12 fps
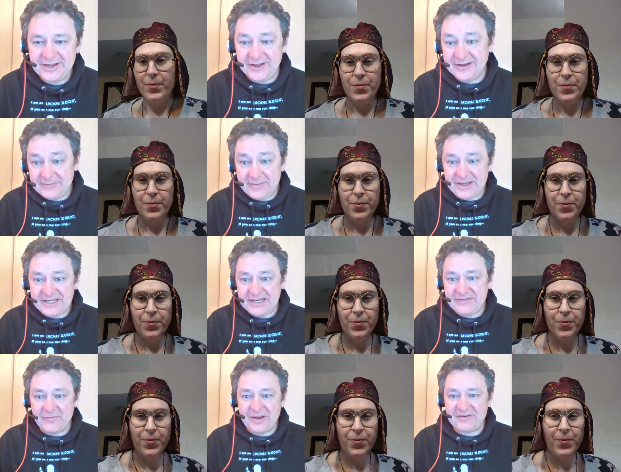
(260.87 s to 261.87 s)
Speaker 1: early
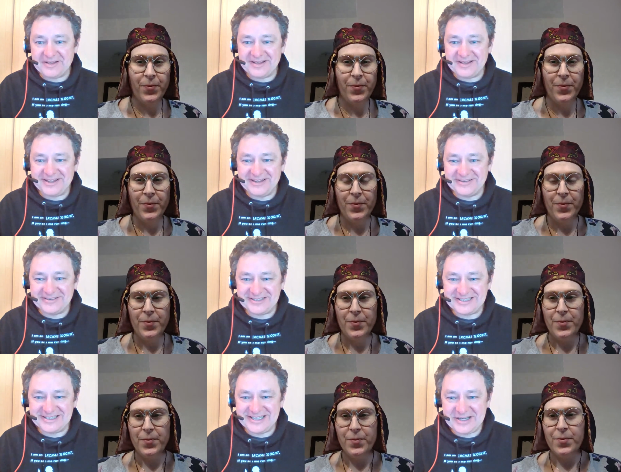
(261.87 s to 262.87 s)
medieval burial
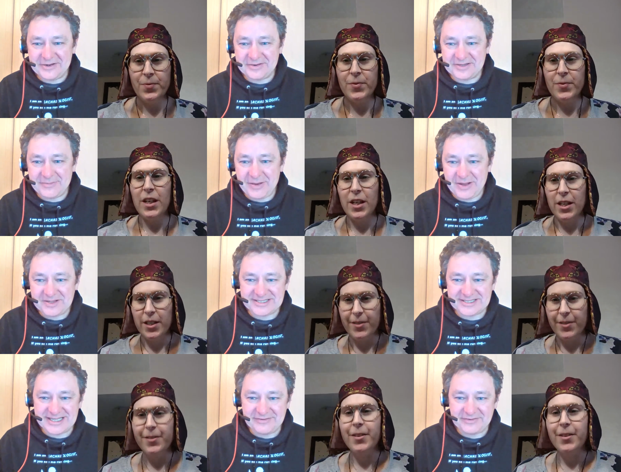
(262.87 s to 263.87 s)
archaeology, didn't you, at that
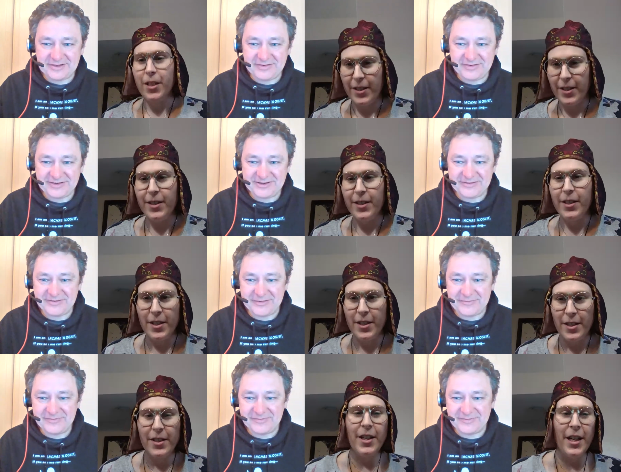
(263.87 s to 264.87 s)
master's level, if, I, if
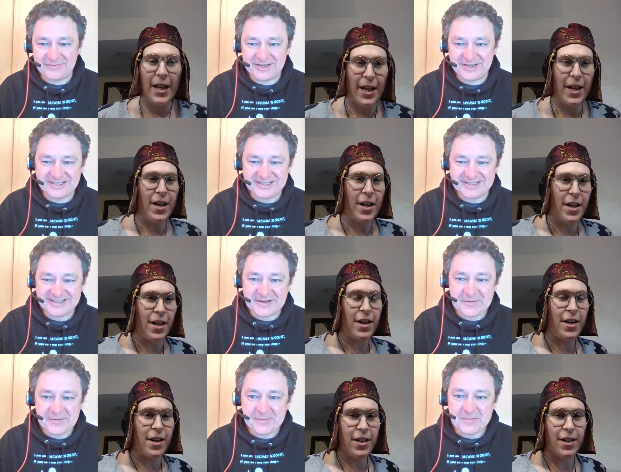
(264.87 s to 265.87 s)
I'm right?
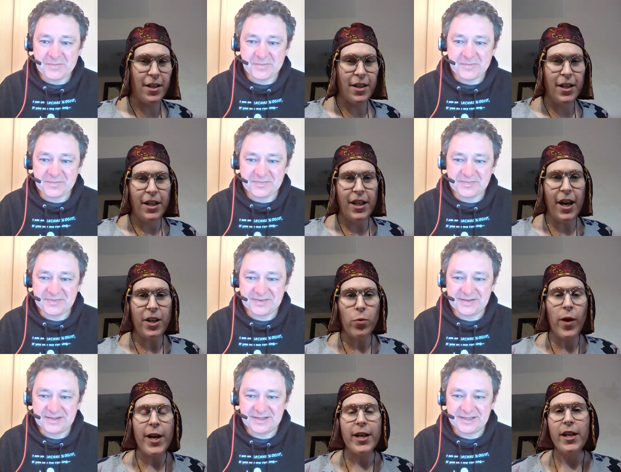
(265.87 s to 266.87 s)

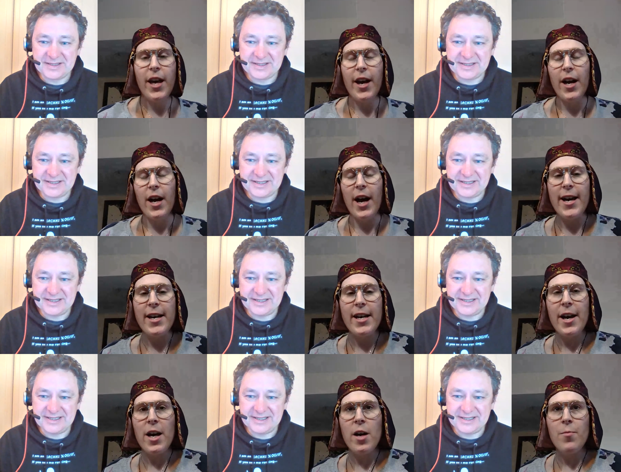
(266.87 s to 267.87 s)
Speaker 2: Yeah, you're right. Yeah,
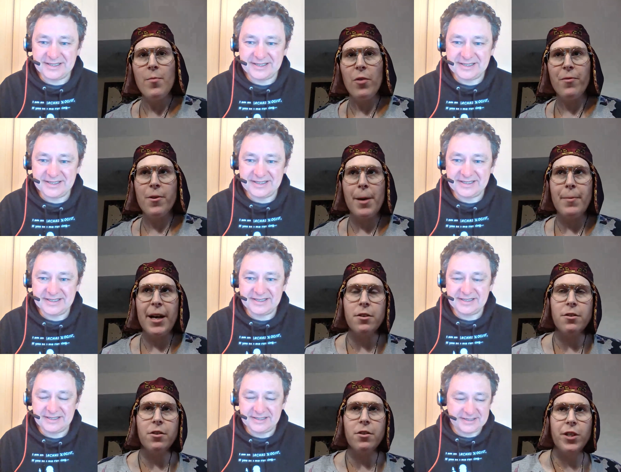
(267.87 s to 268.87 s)
I um, for my
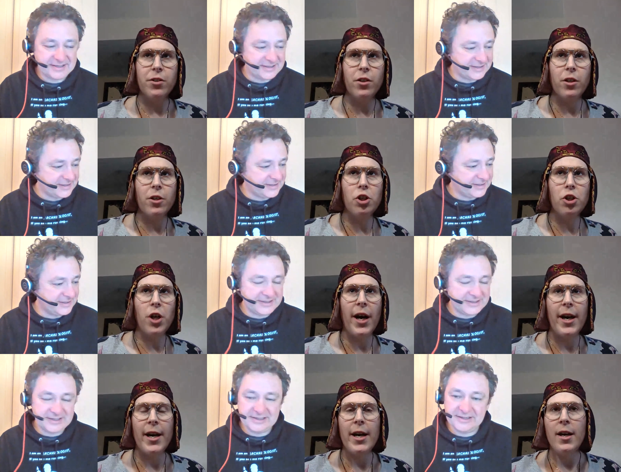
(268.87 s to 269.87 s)
master's research,
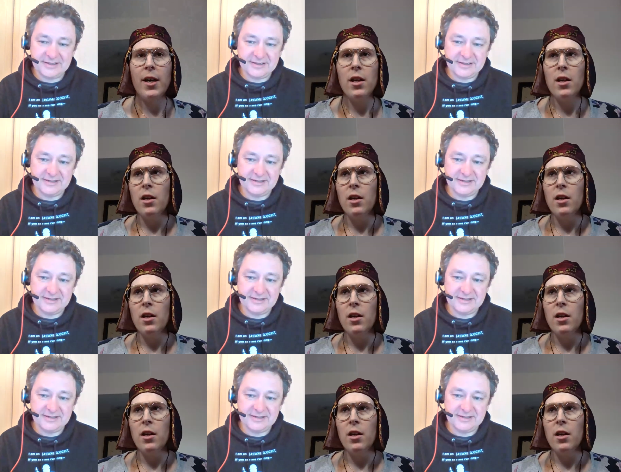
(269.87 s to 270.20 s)
I